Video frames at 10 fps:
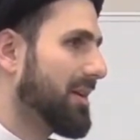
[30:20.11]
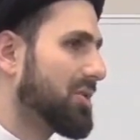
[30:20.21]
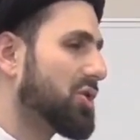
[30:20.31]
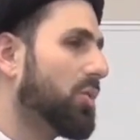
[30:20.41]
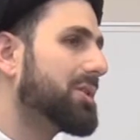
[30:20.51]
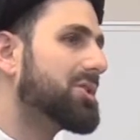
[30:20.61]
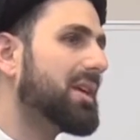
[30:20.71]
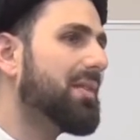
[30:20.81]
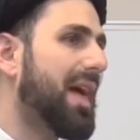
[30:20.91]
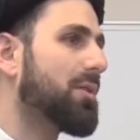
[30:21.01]
So we
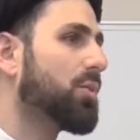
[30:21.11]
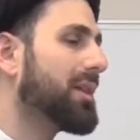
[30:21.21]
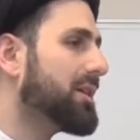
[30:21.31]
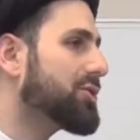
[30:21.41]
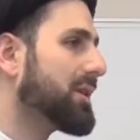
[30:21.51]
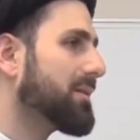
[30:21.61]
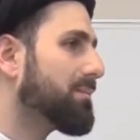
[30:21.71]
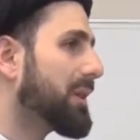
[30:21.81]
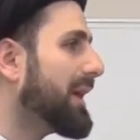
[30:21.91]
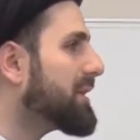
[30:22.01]
see that religion
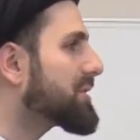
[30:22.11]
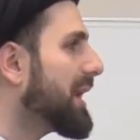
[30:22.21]
plays